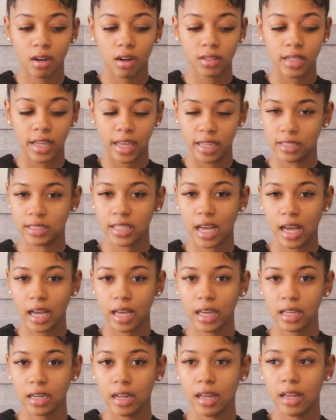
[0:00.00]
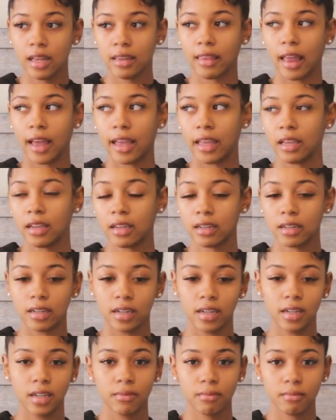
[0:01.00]
on the inside like
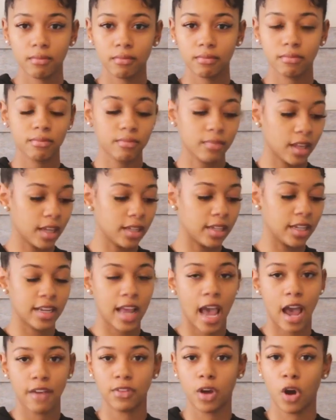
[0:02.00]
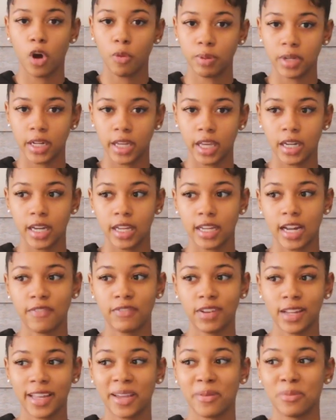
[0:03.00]
uh, it didn't have the opening in it and i
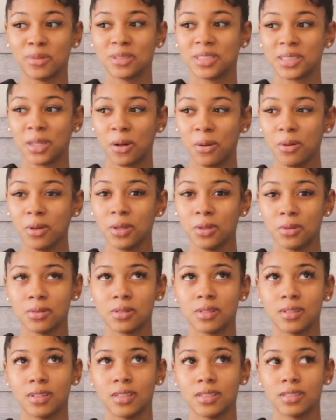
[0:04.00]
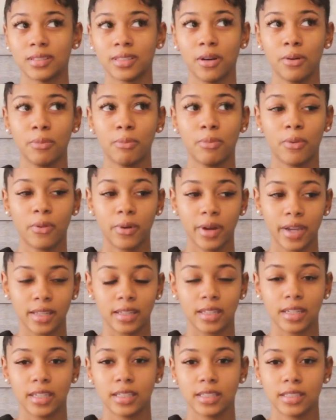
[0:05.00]
felt like it was so useless so
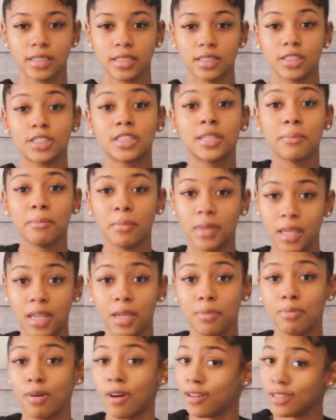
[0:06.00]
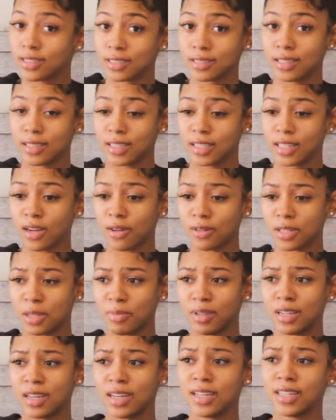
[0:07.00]
pointless to me personally only
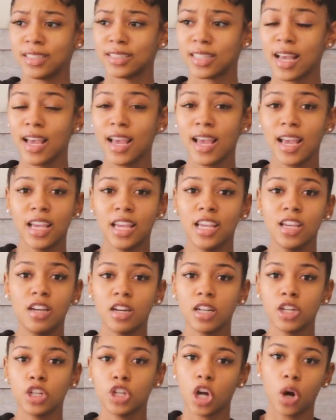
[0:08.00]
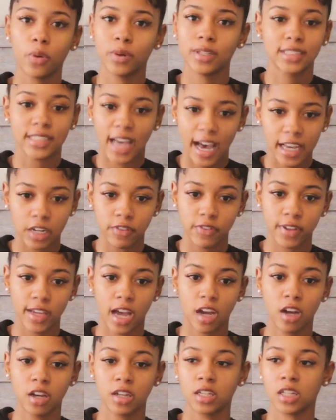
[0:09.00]
because he couldn't go inside of it
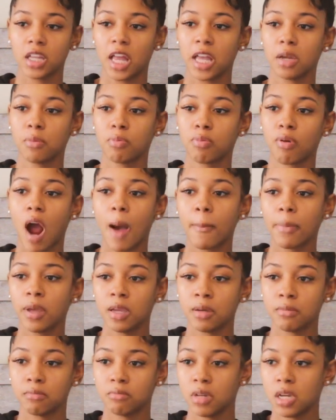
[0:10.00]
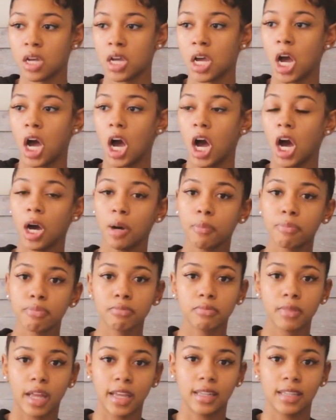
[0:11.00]
i couldn't like prop him up
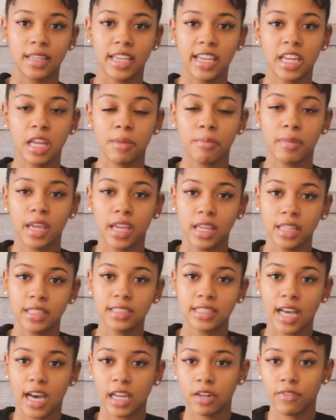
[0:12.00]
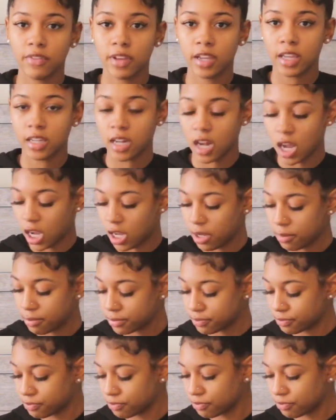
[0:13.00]
like lean him inside of it and up